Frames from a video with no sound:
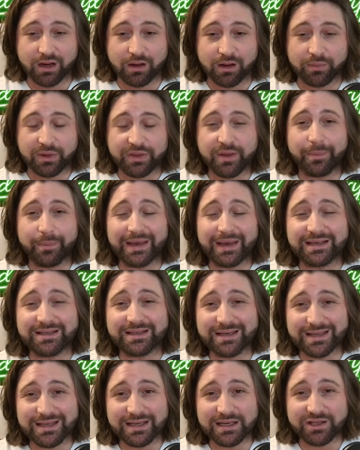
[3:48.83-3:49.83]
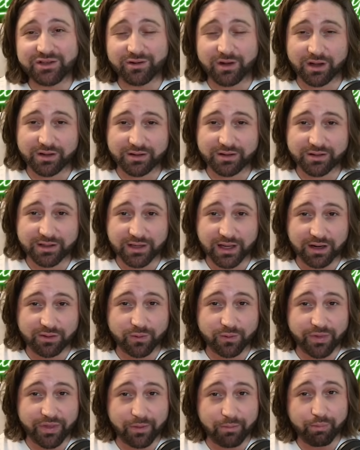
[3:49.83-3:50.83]
but the basic thing to understand
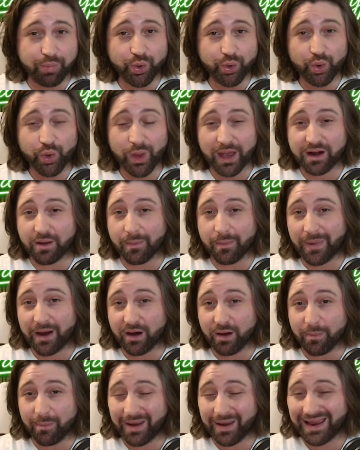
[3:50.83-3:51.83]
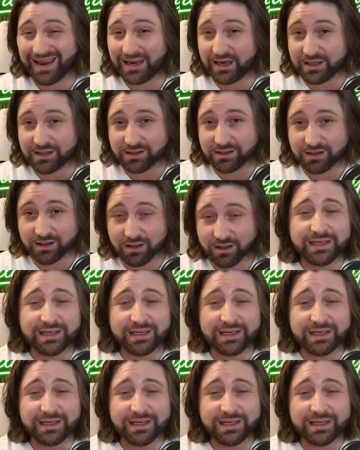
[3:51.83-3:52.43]
with a bull and a bear pennant